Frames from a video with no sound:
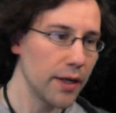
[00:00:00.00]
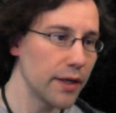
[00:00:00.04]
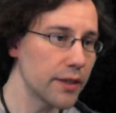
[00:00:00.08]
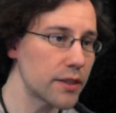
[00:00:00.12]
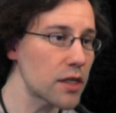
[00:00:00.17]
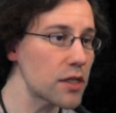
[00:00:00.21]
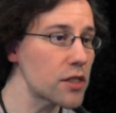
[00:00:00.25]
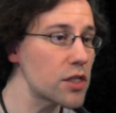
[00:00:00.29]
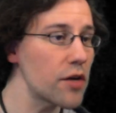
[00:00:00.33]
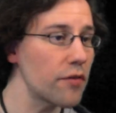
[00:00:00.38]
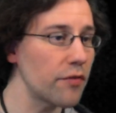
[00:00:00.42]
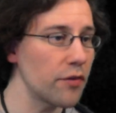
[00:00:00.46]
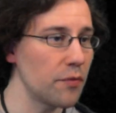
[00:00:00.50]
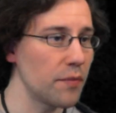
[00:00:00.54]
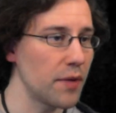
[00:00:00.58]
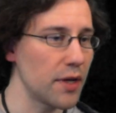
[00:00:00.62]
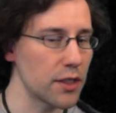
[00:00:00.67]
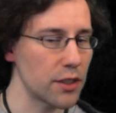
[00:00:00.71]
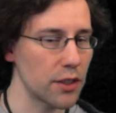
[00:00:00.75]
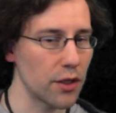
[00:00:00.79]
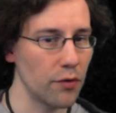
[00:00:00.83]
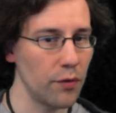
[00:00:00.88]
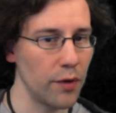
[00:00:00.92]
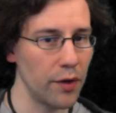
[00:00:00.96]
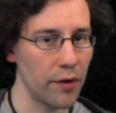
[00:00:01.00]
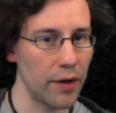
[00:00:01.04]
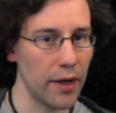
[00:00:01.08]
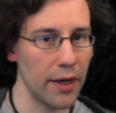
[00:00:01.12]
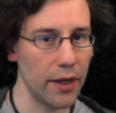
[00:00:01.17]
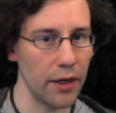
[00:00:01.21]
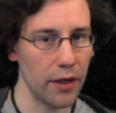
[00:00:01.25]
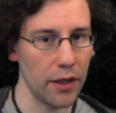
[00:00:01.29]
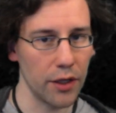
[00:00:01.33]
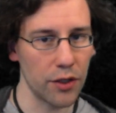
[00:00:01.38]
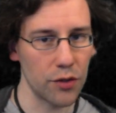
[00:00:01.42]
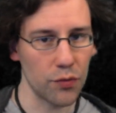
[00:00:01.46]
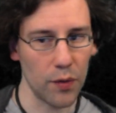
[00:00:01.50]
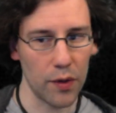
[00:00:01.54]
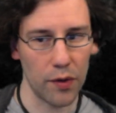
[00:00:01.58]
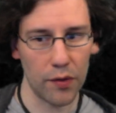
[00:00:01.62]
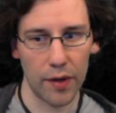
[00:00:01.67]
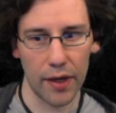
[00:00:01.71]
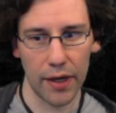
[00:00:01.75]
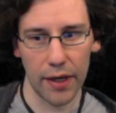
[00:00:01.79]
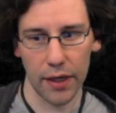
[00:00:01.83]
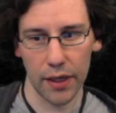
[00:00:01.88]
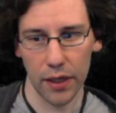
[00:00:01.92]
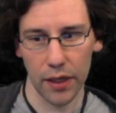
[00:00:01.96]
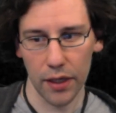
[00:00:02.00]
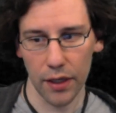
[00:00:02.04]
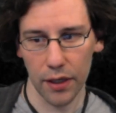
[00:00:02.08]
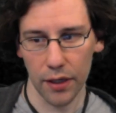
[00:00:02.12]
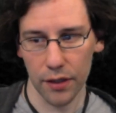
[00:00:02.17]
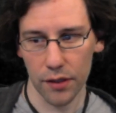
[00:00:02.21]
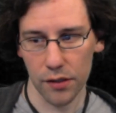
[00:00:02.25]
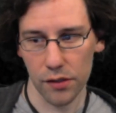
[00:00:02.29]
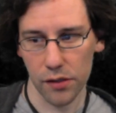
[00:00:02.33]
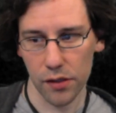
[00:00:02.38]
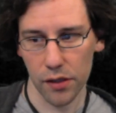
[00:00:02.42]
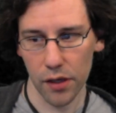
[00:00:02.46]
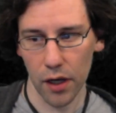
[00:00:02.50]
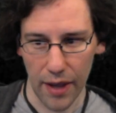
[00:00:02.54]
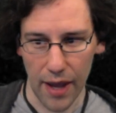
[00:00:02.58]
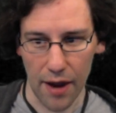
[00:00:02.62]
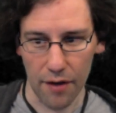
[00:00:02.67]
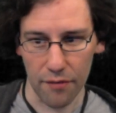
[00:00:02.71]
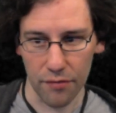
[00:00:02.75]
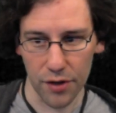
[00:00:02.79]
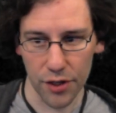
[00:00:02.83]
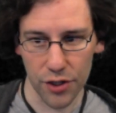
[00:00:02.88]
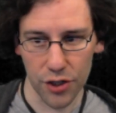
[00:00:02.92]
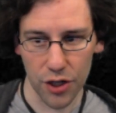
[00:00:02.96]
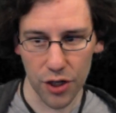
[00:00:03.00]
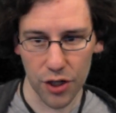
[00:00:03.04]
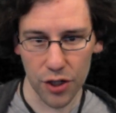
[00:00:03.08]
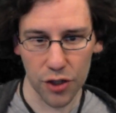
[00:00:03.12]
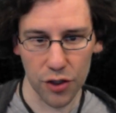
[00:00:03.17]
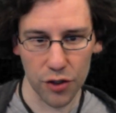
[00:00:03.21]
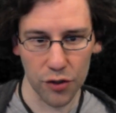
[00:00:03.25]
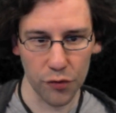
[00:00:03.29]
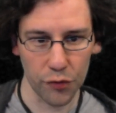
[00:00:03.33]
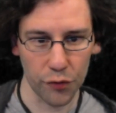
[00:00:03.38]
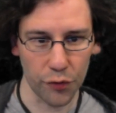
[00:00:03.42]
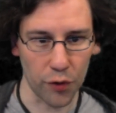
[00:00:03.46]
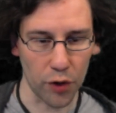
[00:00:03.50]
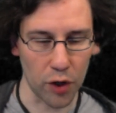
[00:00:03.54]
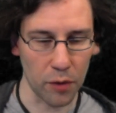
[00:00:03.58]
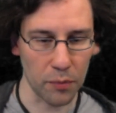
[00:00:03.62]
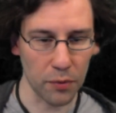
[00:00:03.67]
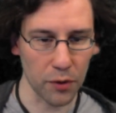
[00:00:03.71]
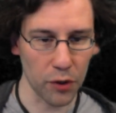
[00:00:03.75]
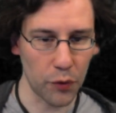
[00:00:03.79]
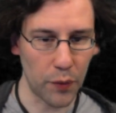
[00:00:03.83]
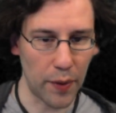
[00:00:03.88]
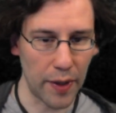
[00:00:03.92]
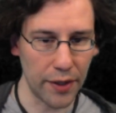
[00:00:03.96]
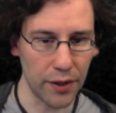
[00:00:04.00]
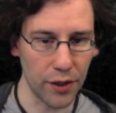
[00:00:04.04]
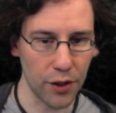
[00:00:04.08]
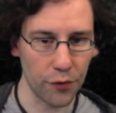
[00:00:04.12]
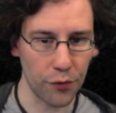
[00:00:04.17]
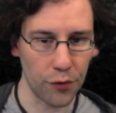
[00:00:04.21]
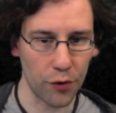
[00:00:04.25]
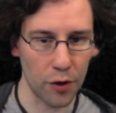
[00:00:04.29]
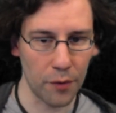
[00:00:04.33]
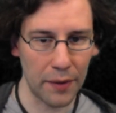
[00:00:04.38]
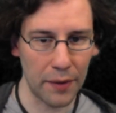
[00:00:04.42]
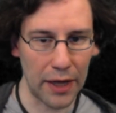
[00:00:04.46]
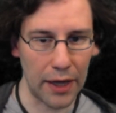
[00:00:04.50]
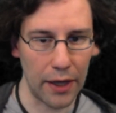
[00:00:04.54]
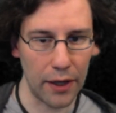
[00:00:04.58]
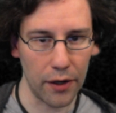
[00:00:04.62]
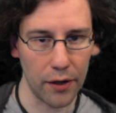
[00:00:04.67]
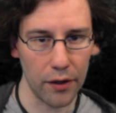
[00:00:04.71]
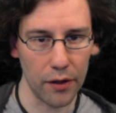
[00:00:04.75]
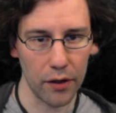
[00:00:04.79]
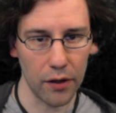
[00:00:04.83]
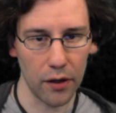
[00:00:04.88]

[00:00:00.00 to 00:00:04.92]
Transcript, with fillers: it doesn't have an amazing win rate. Its win rate is average-ish for blue-white in the format,